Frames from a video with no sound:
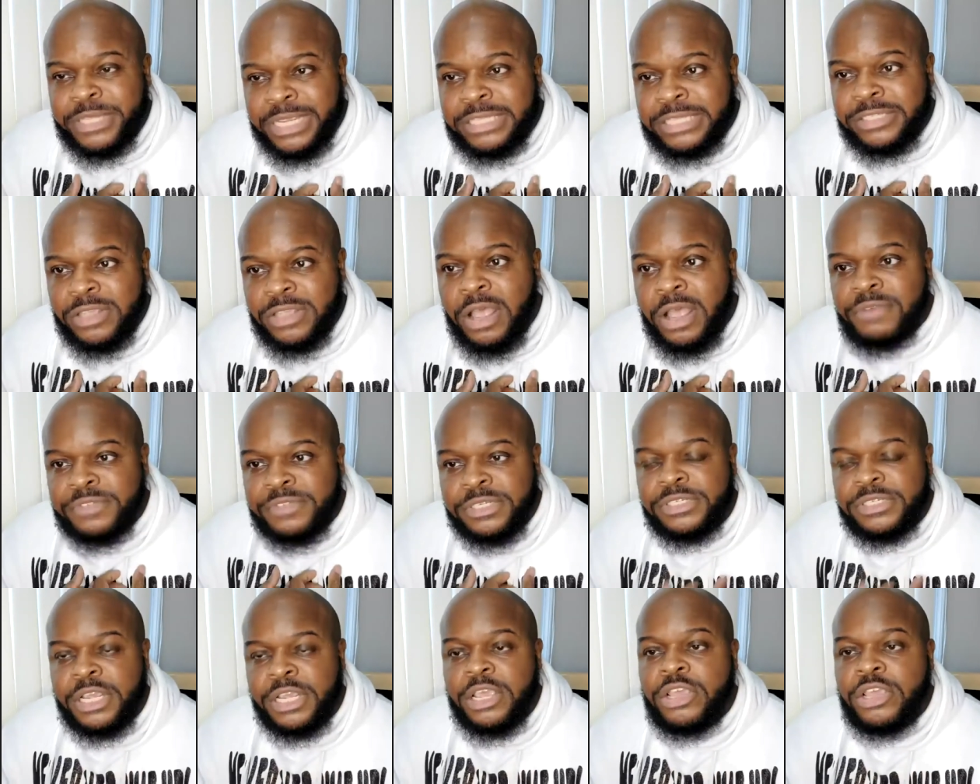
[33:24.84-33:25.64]

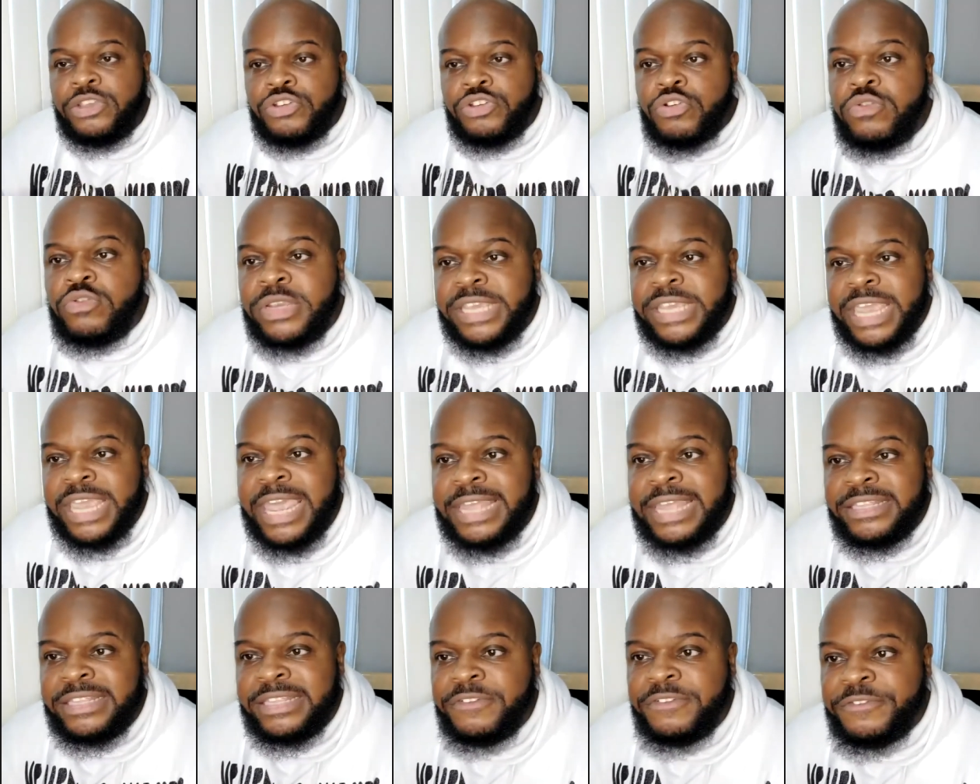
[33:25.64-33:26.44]
officers, you
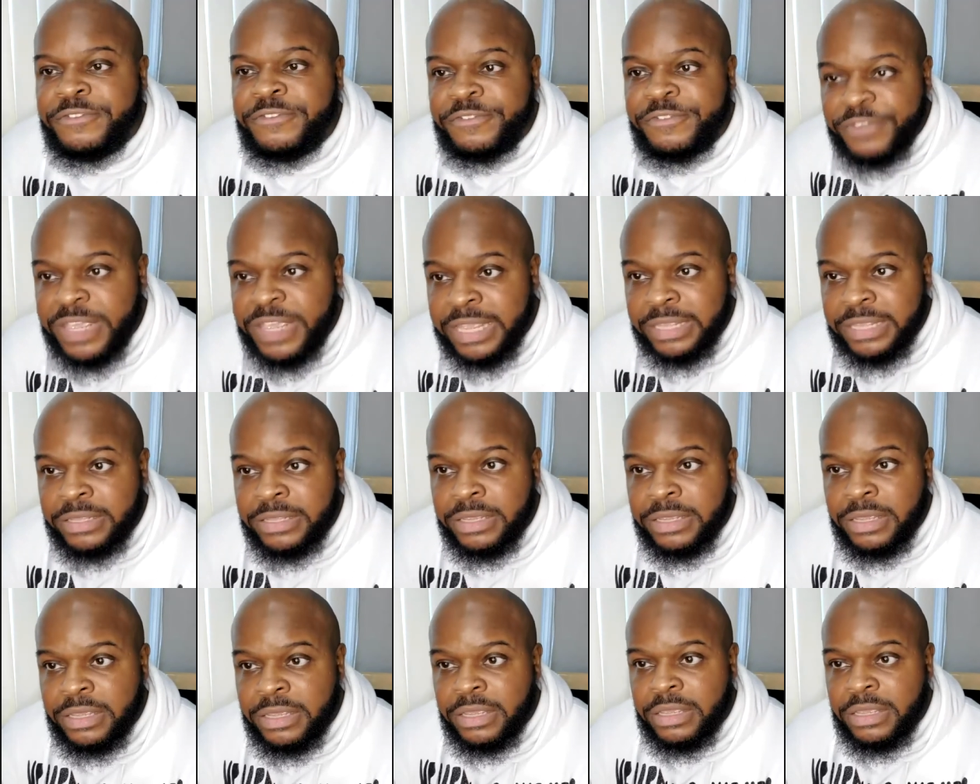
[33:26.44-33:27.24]
can't defend
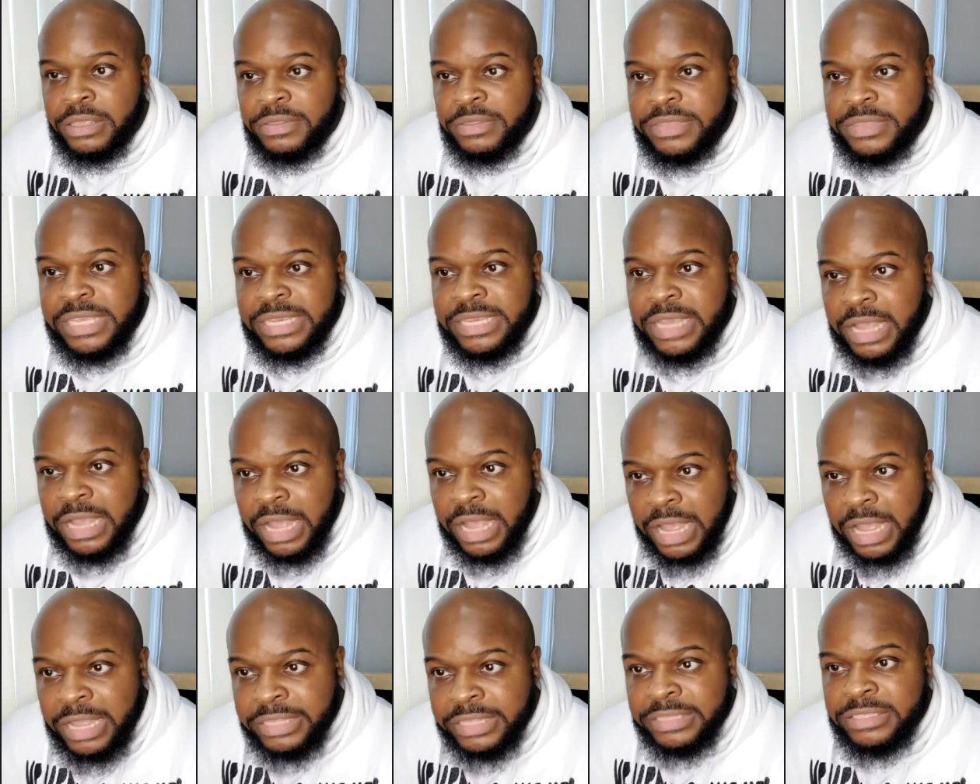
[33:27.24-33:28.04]
the
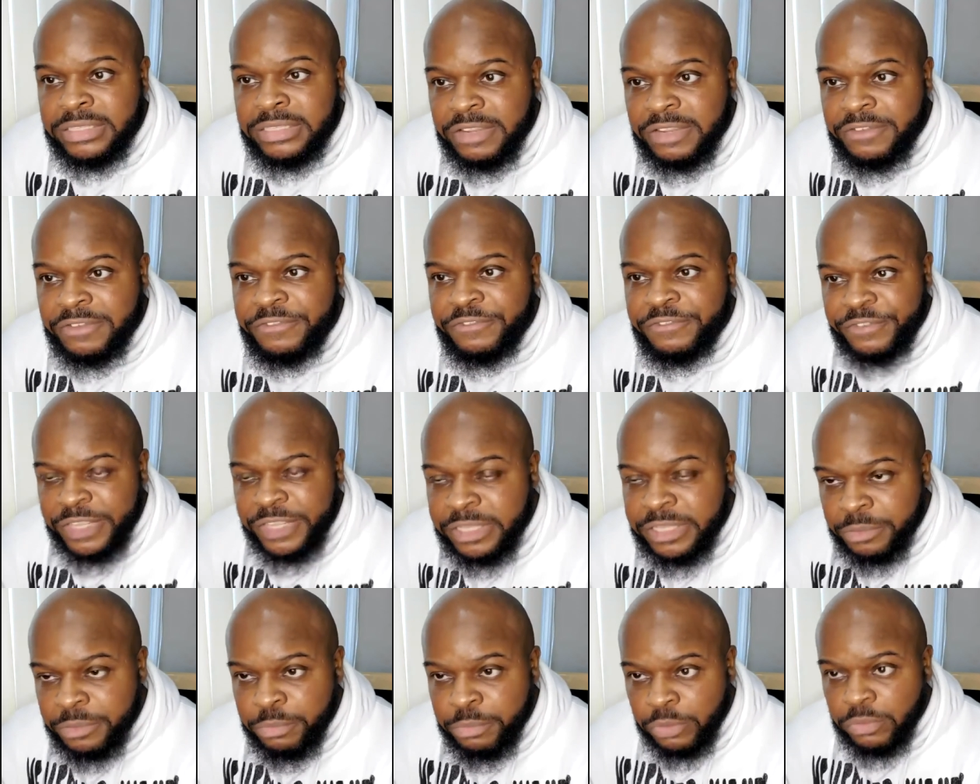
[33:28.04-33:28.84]

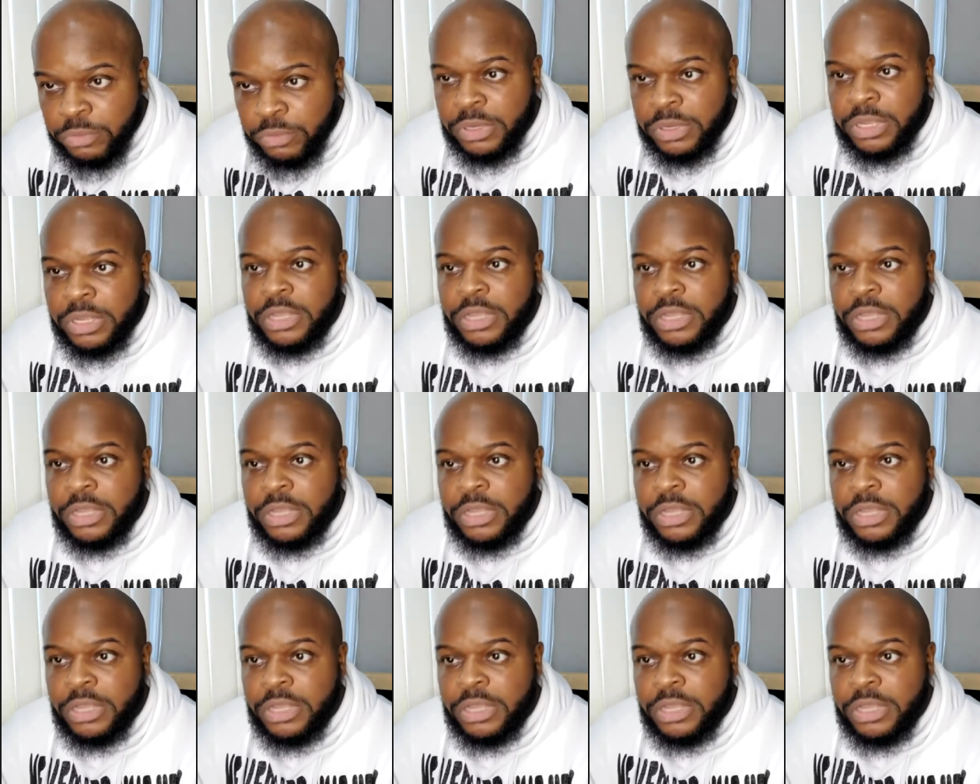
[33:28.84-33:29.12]
undefendable.